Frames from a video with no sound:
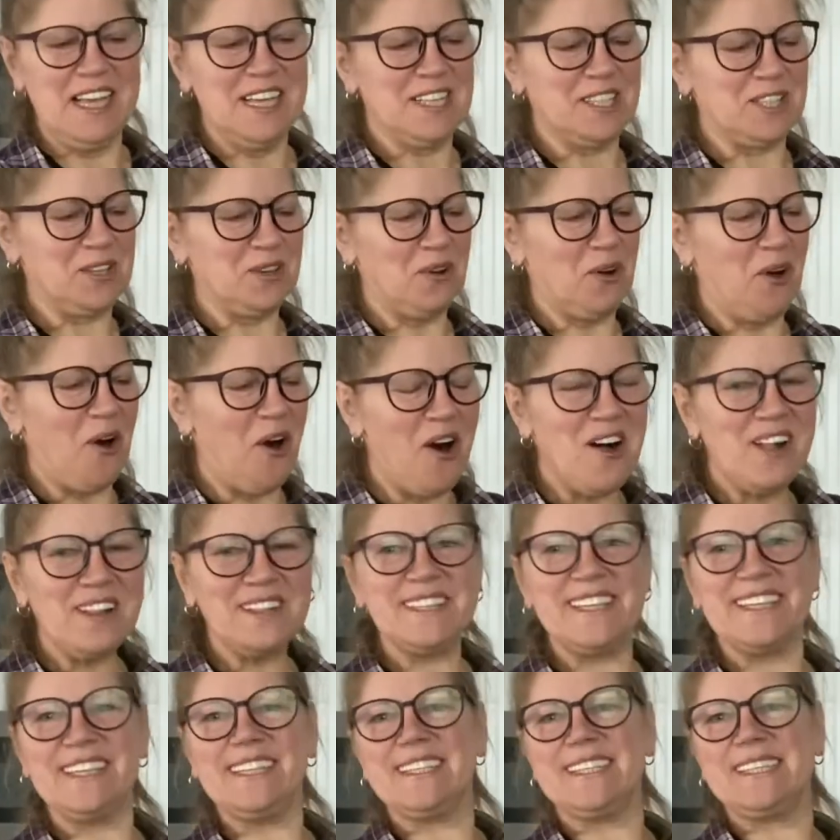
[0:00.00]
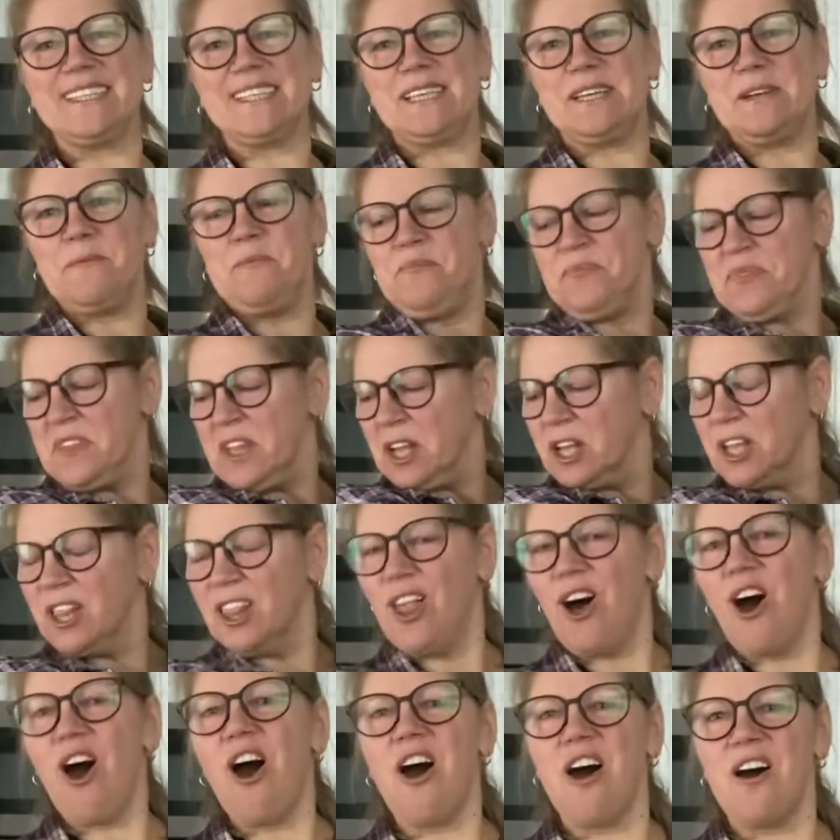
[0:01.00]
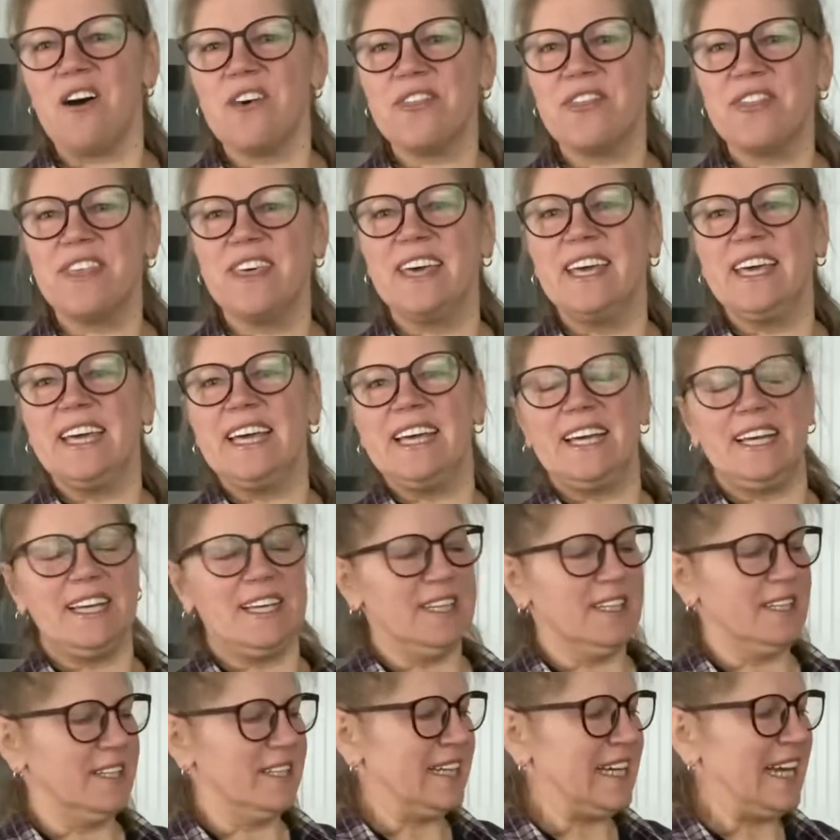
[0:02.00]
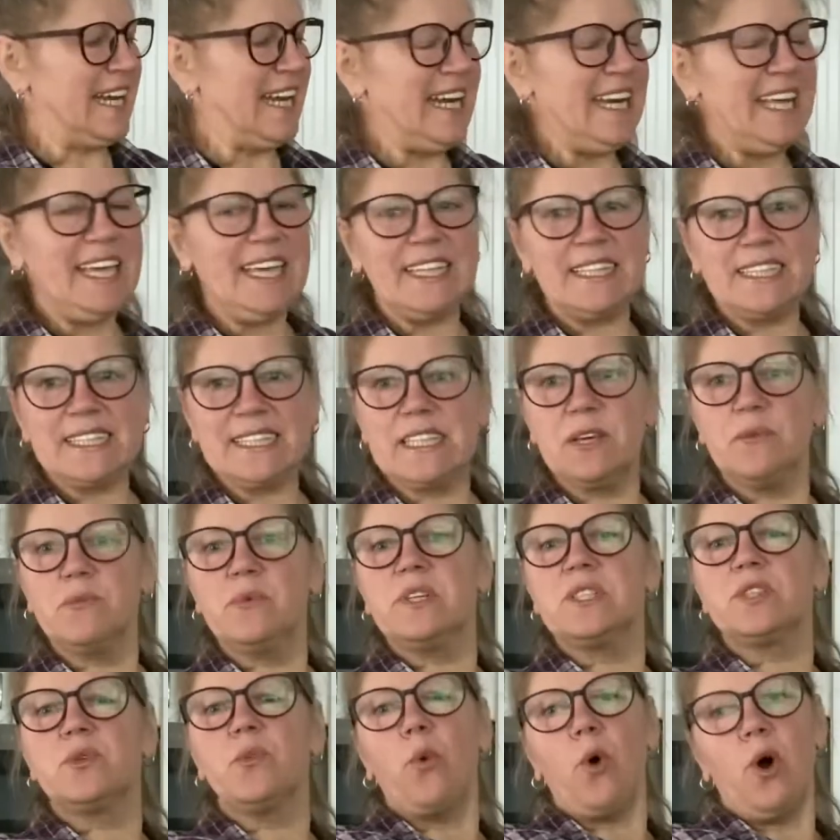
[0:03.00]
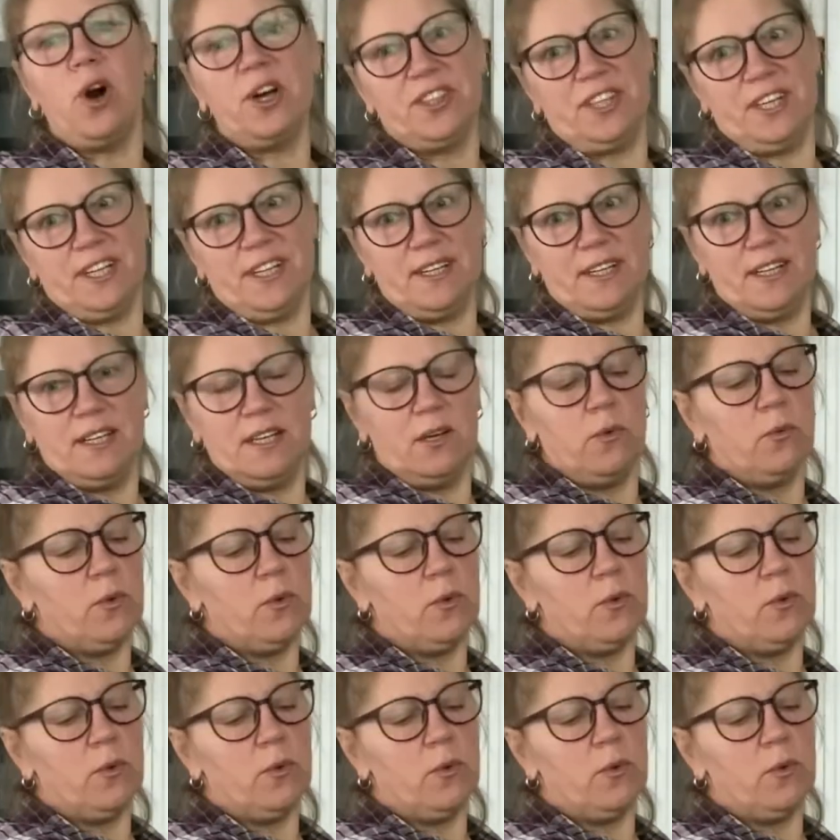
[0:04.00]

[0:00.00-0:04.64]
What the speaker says: So all this cloth cleans with water.